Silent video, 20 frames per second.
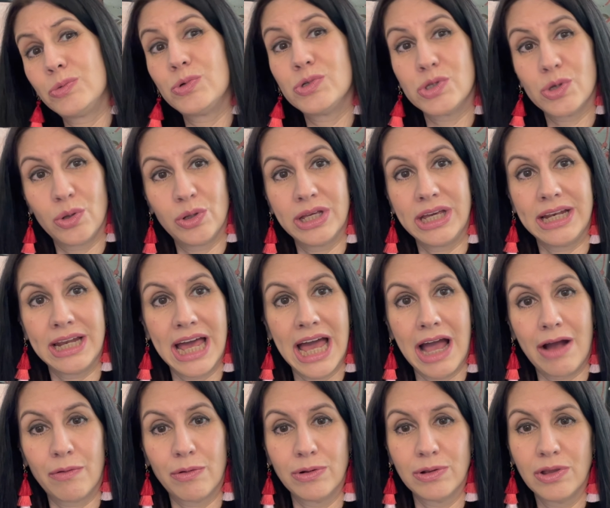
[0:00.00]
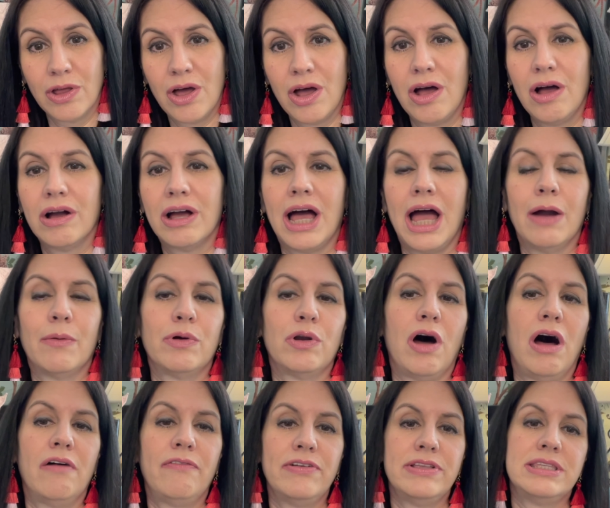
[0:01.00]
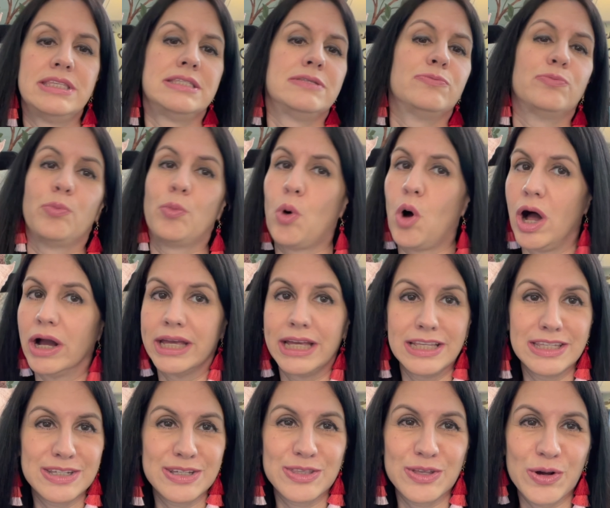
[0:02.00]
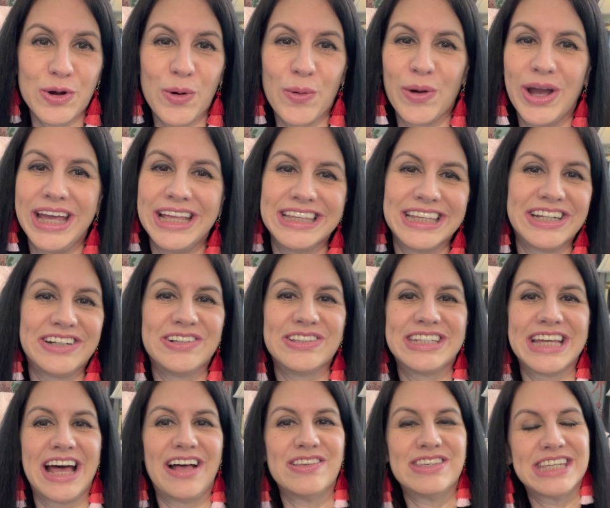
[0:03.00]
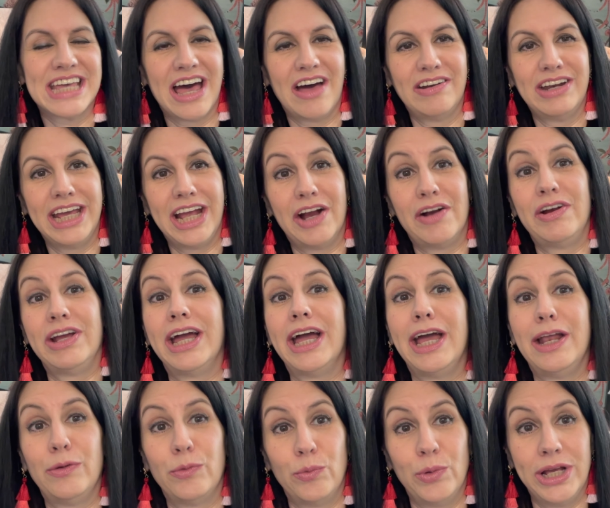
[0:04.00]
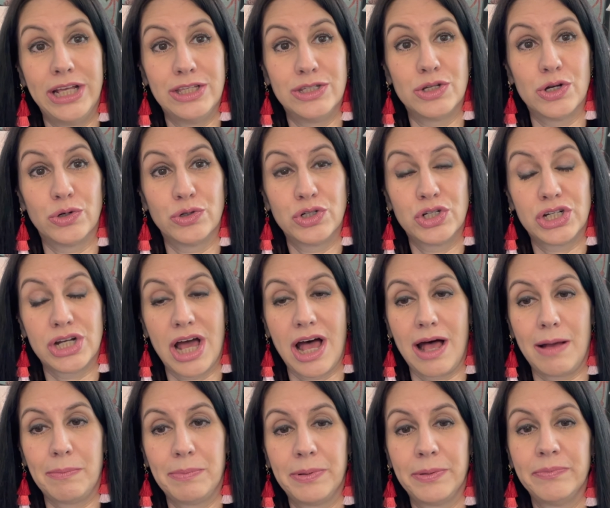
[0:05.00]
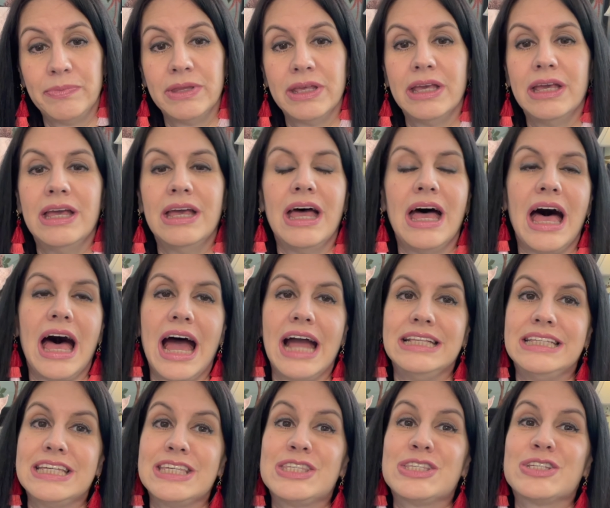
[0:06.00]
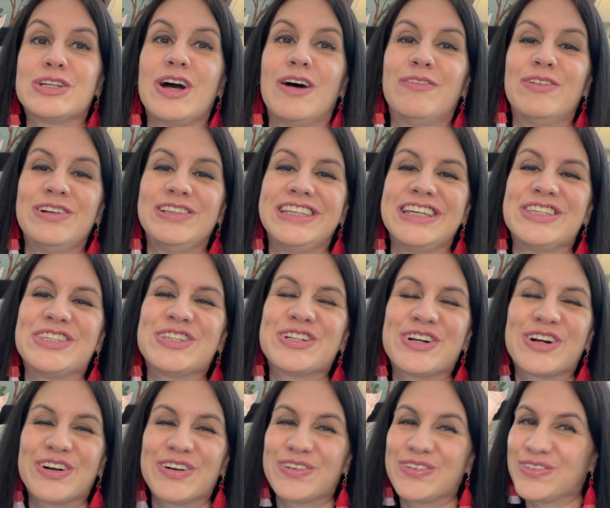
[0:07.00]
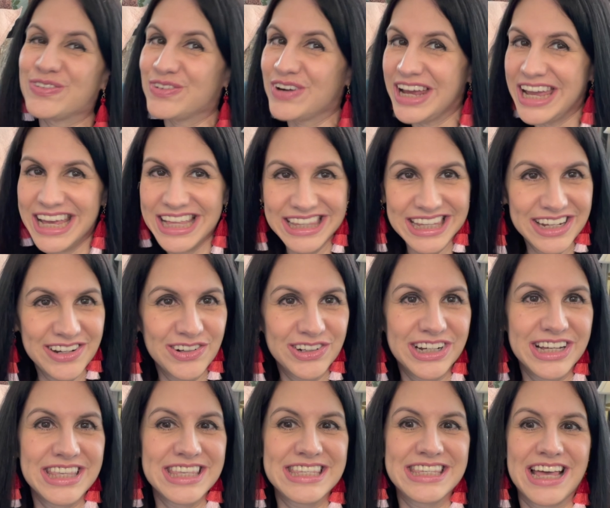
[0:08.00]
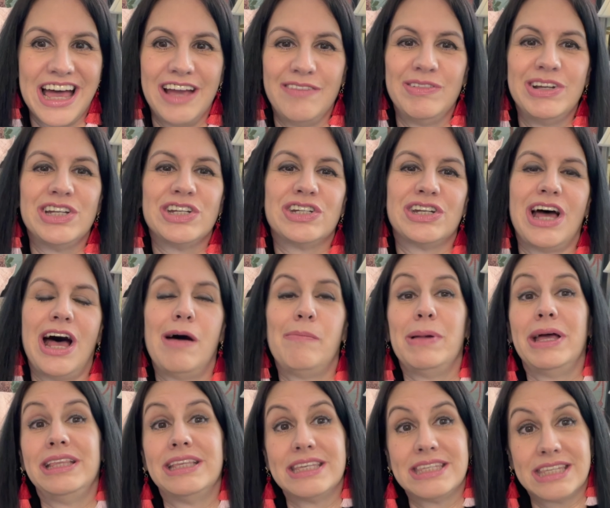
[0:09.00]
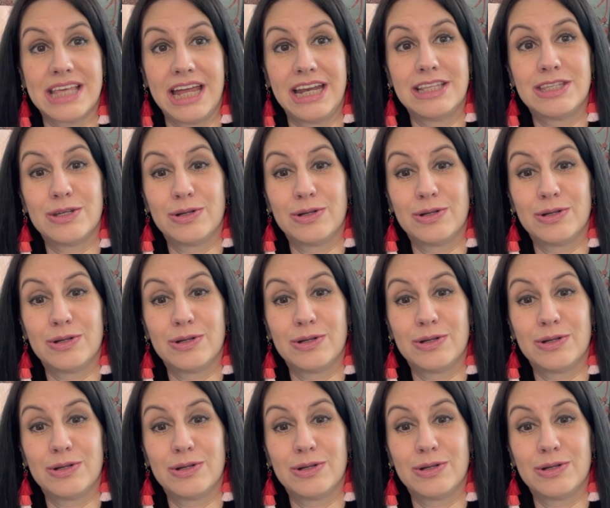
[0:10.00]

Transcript: was only an hour long, I would often walk into the quaint little downtown area and window shop. I discovered this great little consignment shop and decided to